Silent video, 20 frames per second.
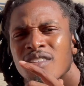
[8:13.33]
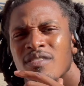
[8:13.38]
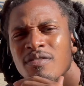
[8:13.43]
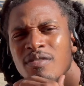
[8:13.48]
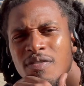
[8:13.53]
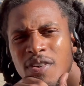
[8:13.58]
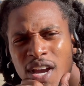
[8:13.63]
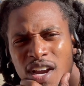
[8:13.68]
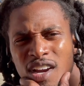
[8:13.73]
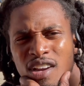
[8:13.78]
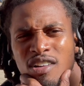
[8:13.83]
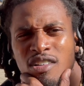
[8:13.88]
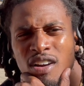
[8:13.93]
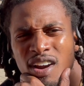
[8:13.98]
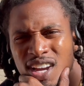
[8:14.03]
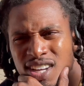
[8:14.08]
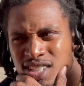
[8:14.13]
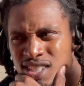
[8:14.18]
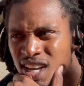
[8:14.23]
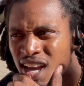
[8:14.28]
Very
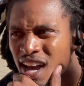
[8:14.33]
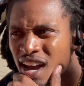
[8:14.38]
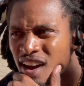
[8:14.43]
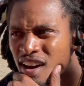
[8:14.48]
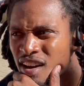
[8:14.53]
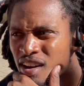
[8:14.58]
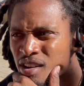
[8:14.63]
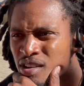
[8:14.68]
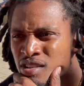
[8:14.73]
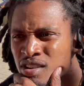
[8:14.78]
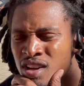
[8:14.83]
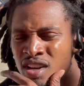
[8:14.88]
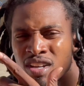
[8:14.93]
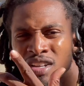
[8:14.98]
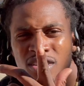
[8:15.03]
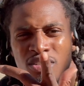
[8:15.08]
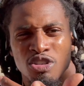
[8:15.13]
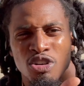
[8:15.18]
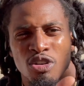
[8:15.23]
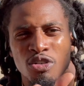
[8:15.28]
crazy how
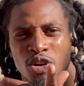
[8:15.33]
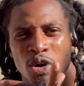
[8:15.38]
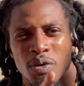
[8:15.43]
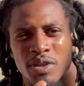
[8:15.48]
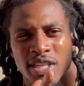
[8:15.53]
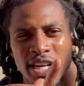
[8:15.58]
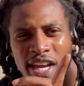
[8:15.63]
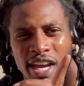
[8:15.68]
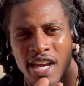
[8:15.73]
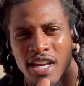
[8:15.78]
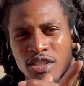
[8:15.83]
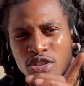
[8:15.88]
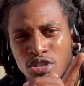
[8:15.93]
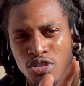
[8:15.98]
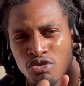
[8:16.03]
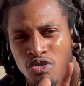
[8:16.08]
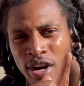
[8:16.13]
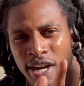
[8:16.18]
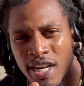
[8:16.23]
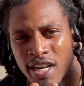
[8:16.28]
you don't know what the interest
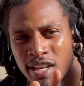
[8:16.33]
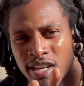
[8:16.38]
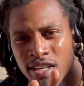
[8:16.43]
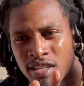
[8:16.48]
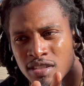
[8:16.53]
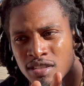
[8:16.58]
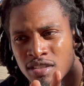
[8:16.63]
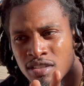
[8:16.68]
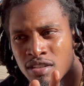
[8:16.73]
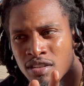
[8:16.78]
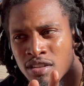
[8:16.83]
rate is,